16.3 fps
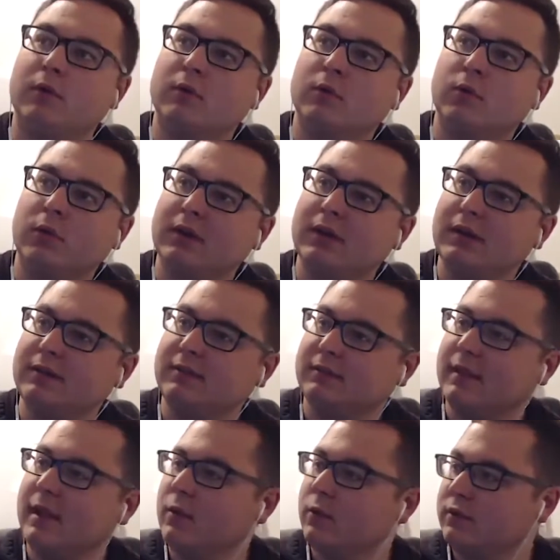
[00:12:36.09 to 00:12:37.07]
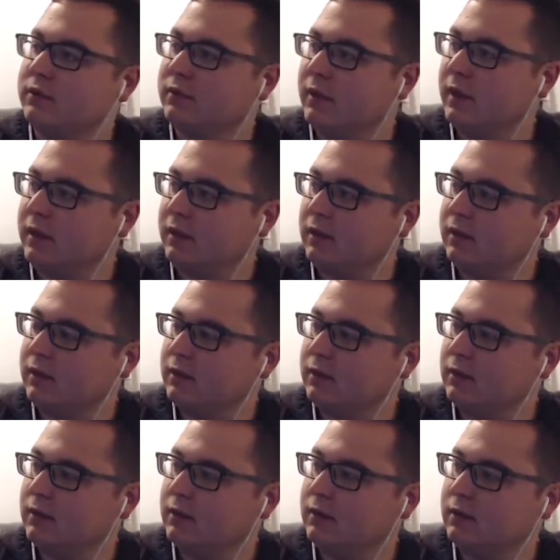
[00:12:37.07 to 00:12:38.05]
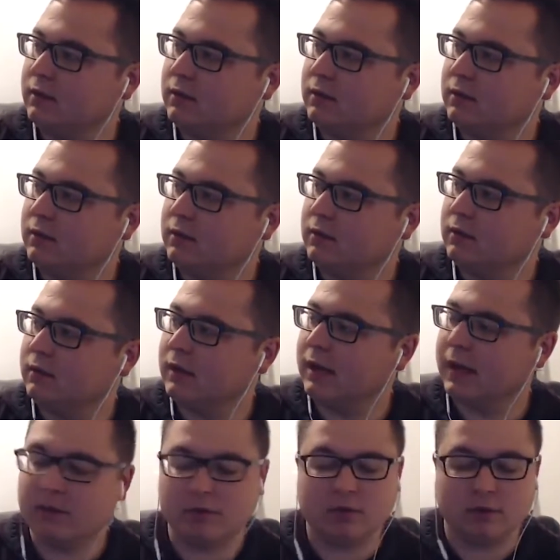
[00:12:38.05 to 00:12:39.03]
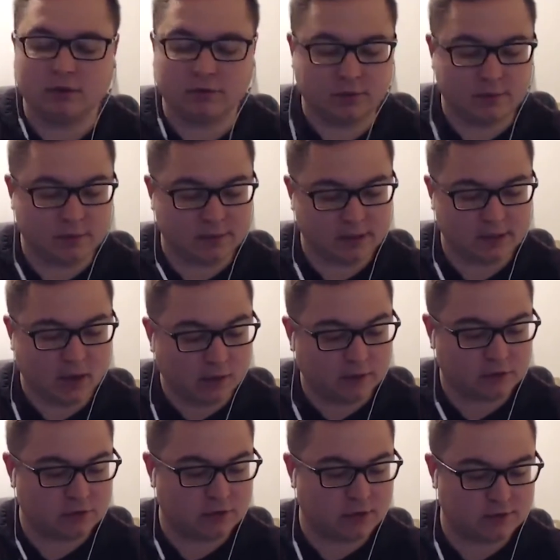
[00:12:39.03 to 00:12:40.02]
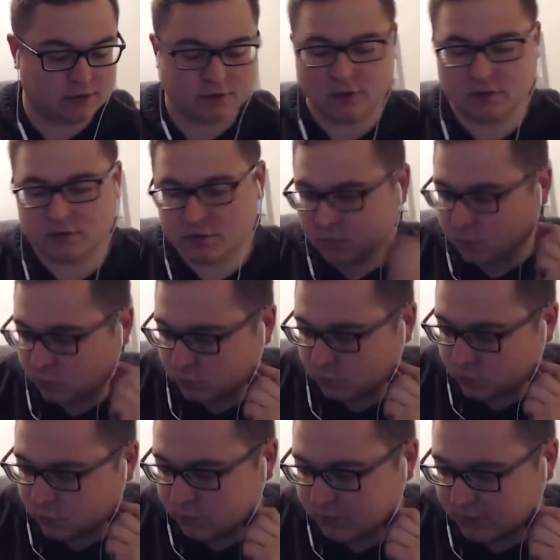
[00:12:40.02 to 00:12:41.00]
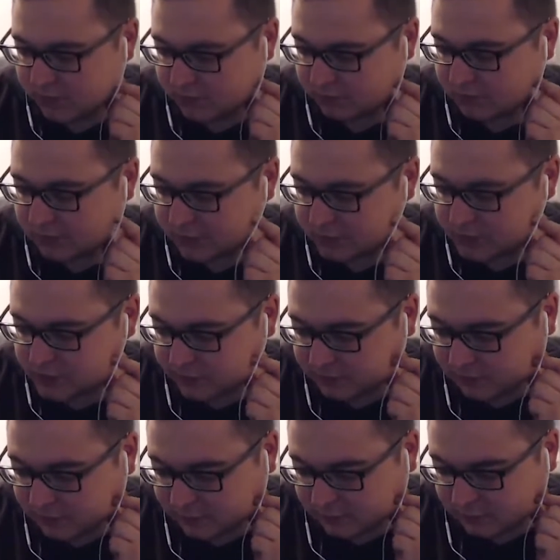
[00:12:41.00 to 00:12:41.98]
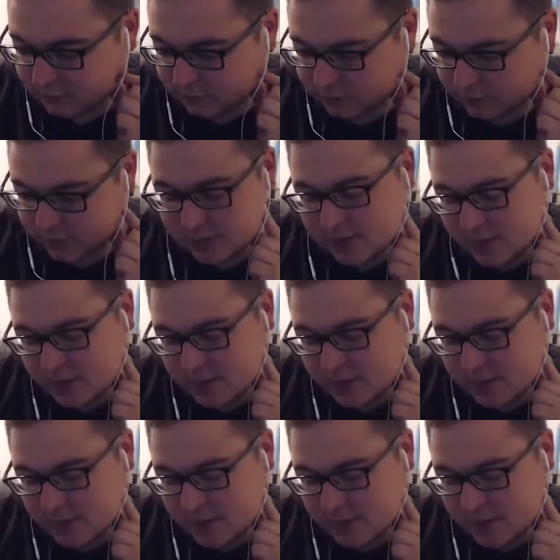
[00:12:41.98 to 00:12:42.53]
What did I say? It was like, I don't know, something about like all the trash in the ocean wouldn't be as trashy as like this movie.